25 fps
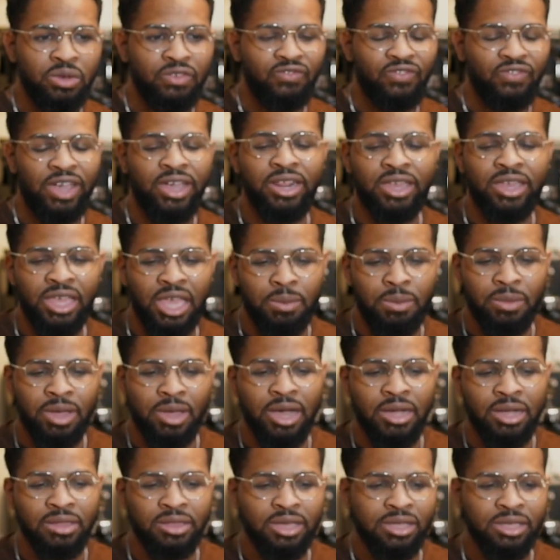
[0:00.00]
fighting game
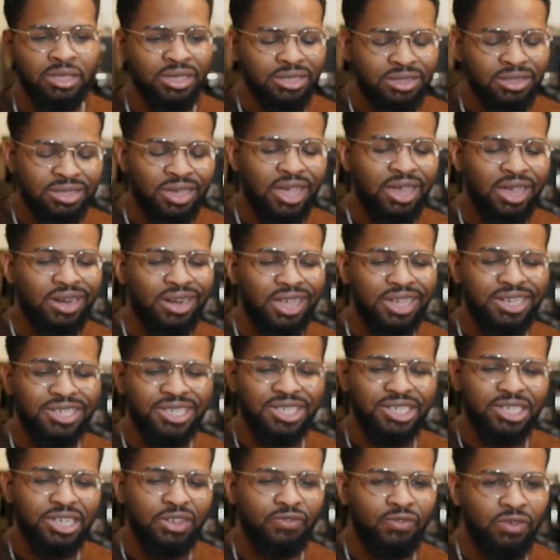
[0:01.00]
content, just to kind of like
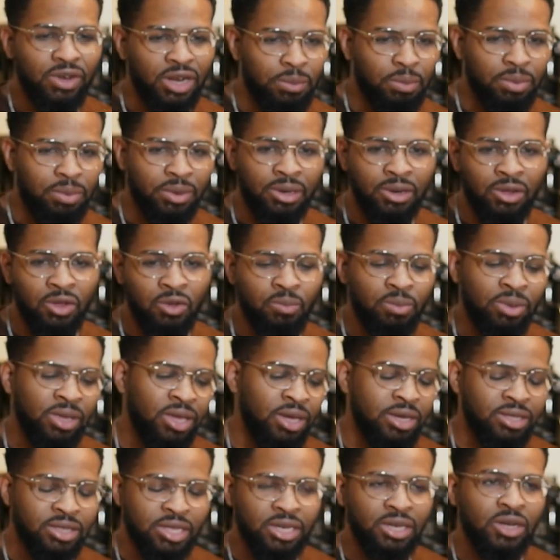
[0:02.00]
shift it up a little bit,
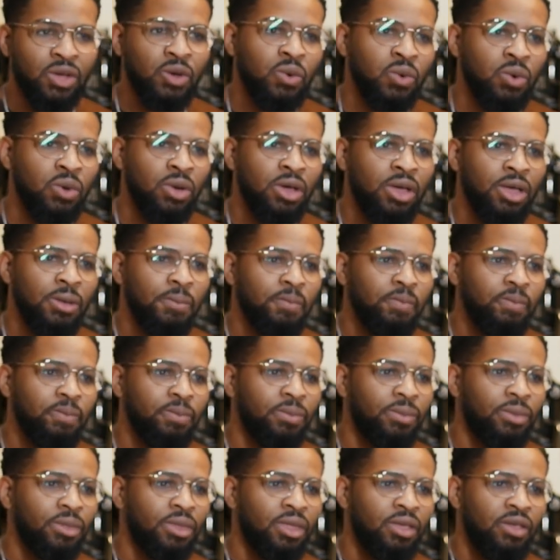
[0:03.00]
because I know
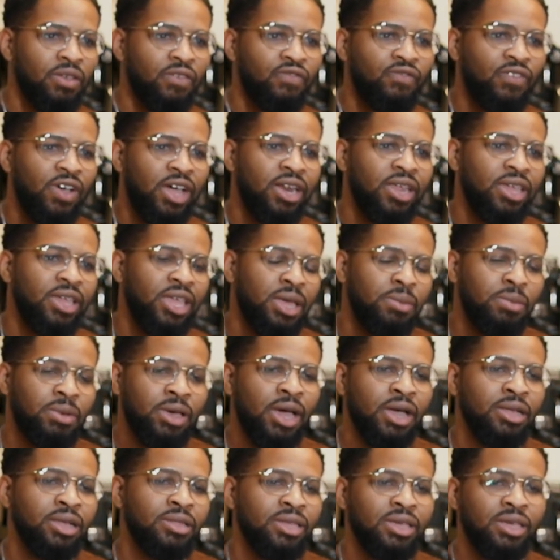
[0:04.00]
fighting game
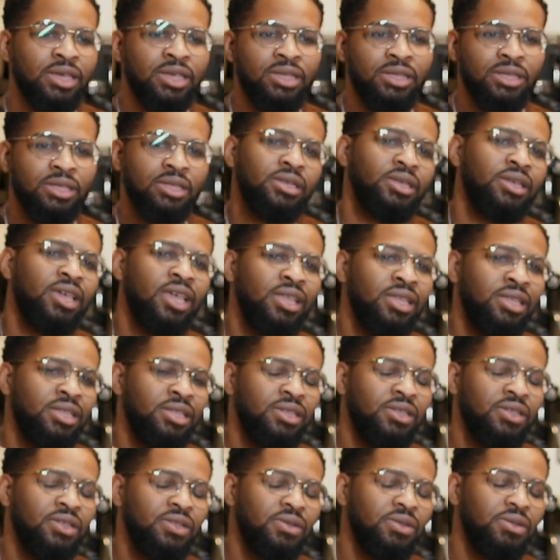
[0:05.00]
content
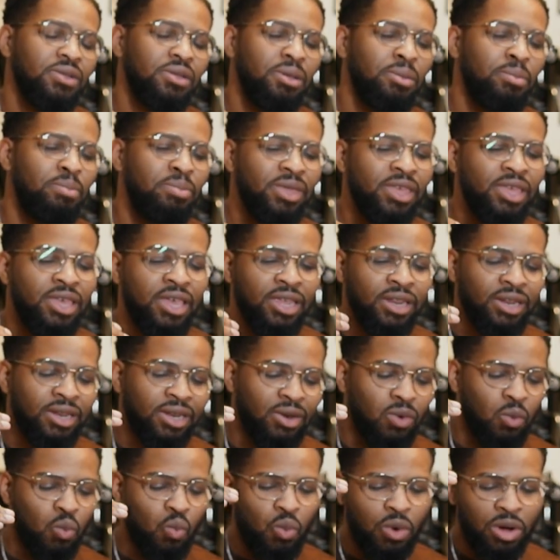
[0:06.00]
can be in
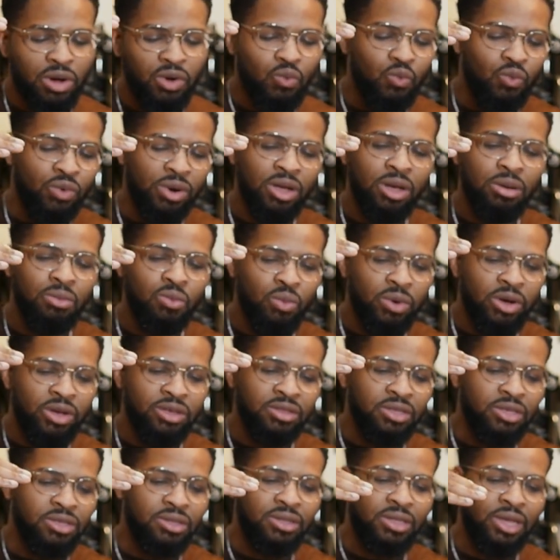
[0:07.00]
one realm where it's
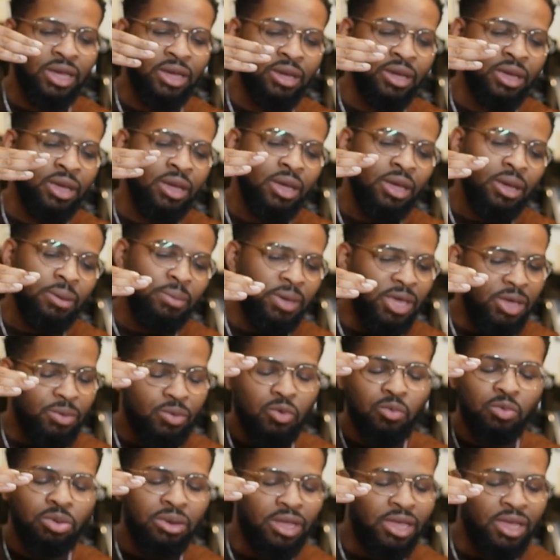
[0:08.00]
just like
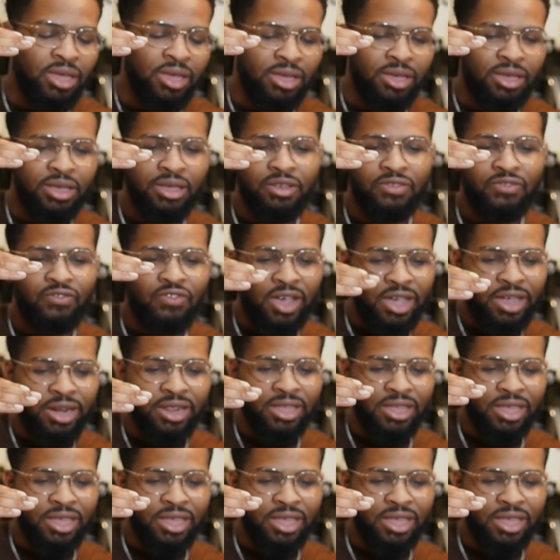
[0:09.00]
people playing fighting